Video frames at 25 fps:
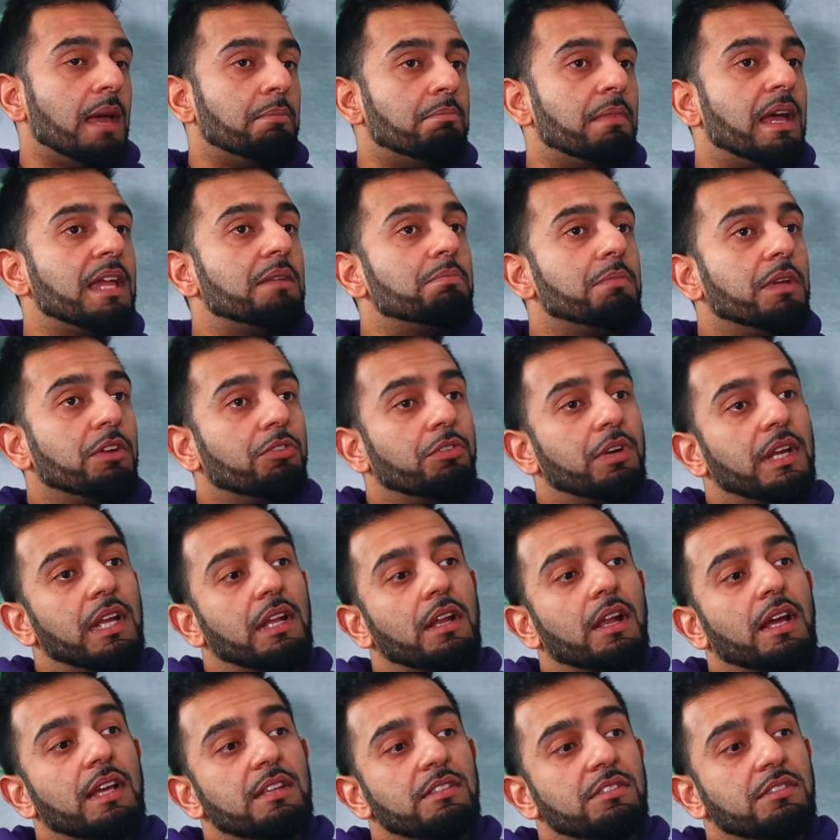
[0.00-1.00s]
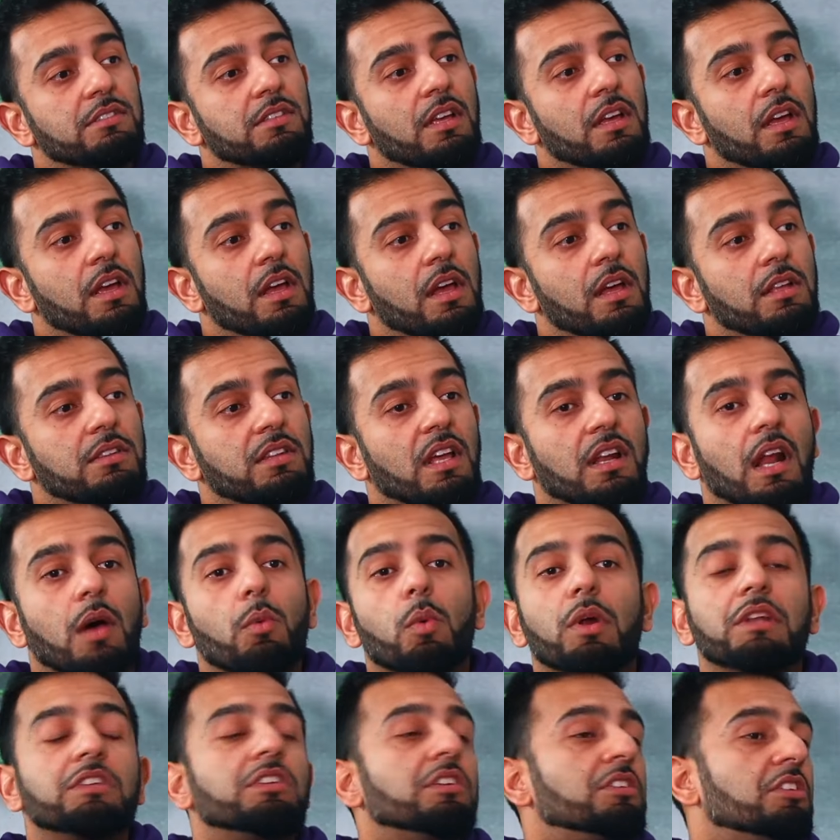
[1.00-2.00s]
and made me realize that I
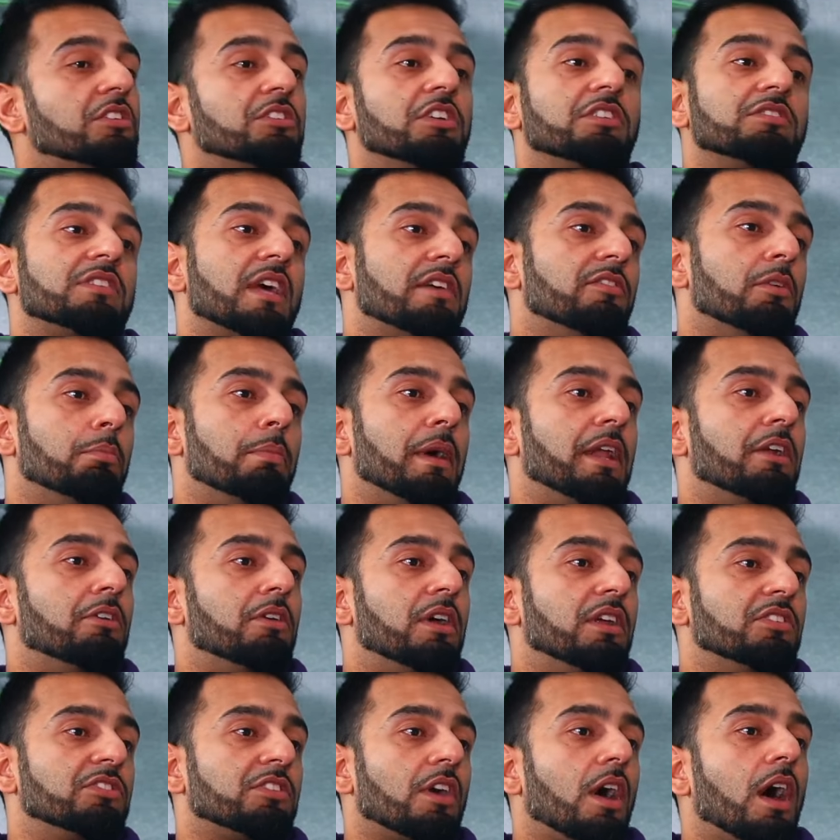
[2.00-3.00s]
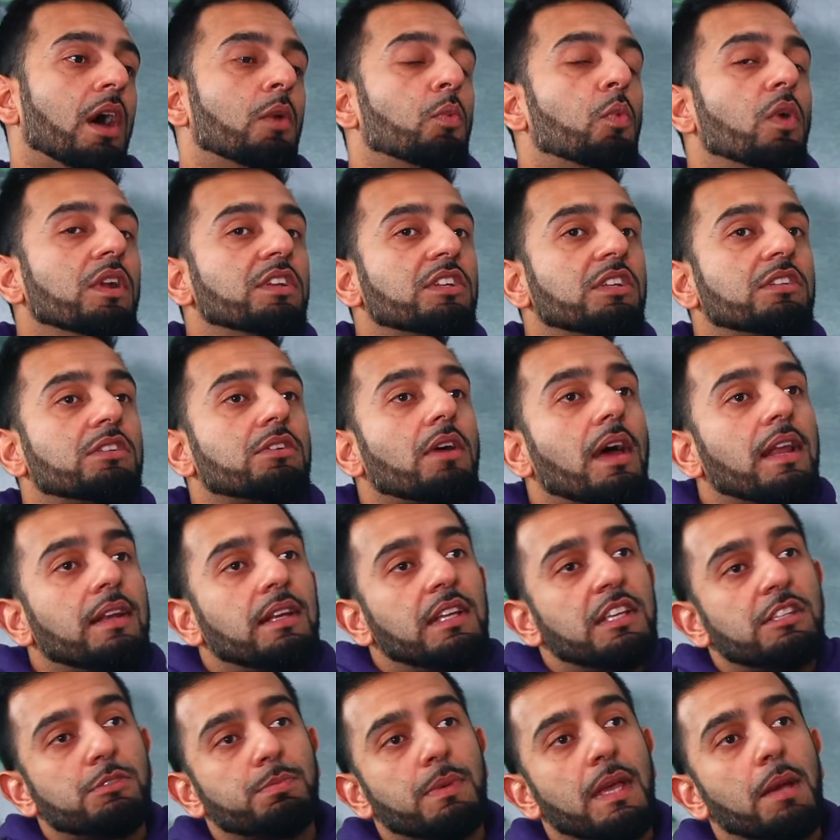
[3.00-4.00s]
wanted to just have a better answer. I wanted to at
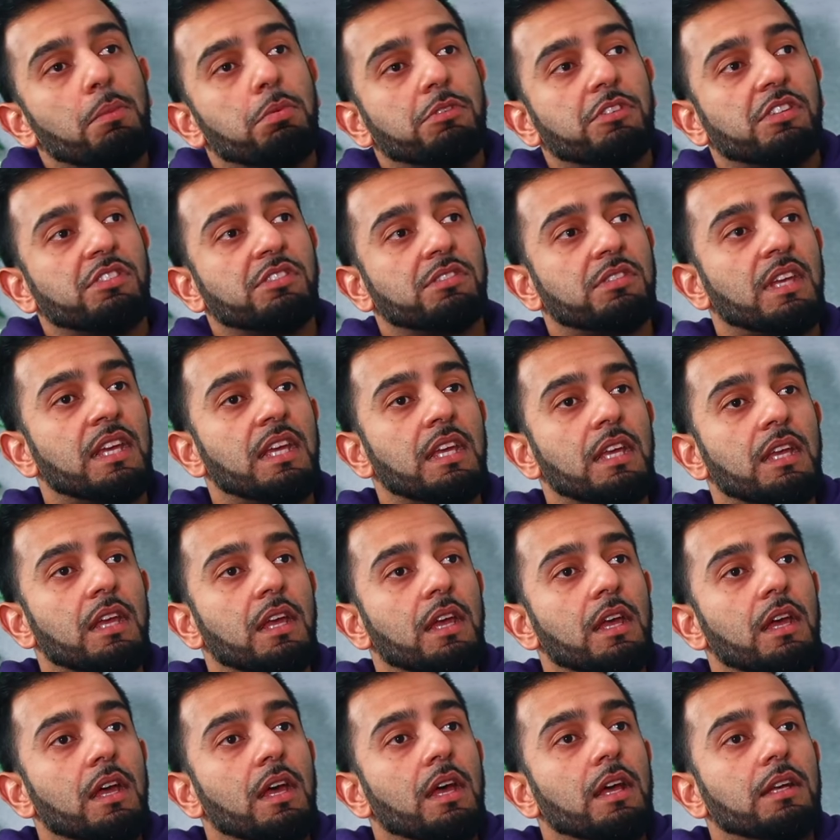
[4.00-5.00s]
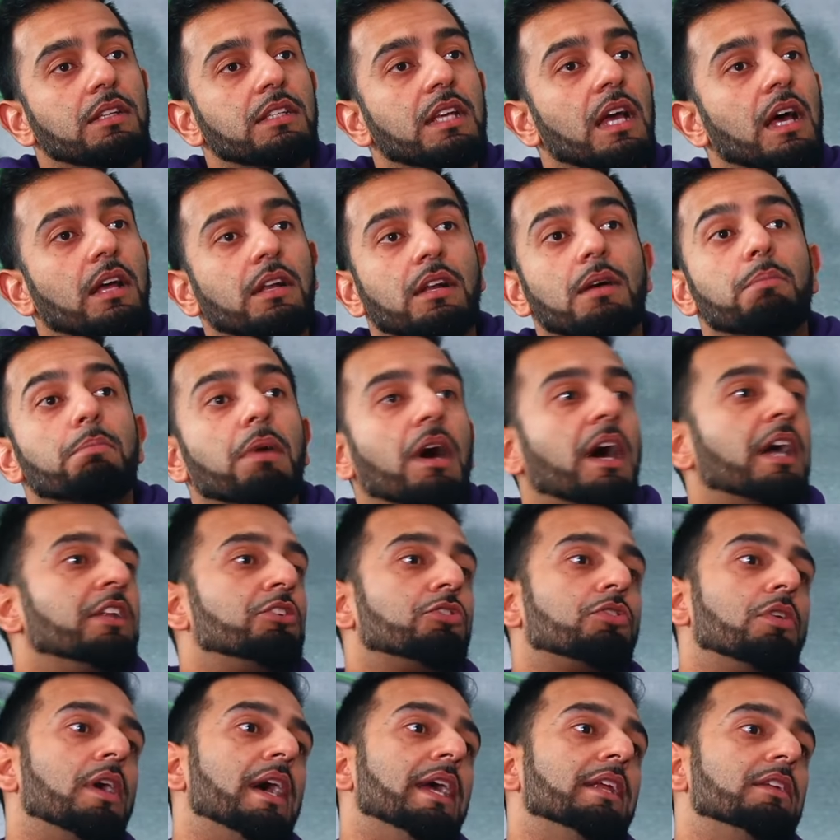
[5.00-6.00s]
least be able to say, Ya Rab, I
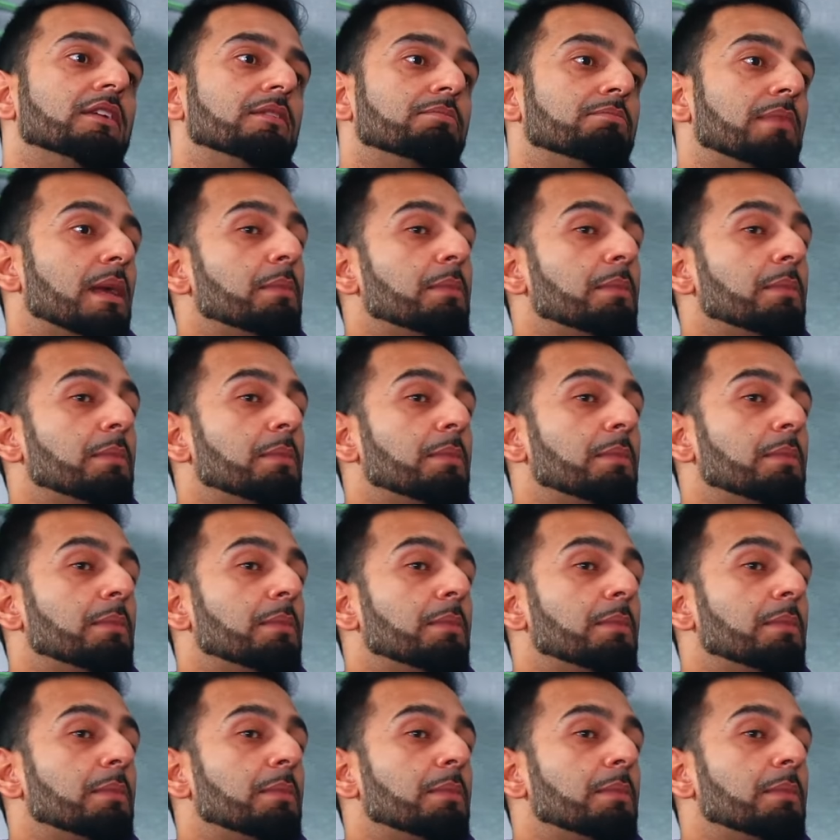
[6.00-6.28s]
tried.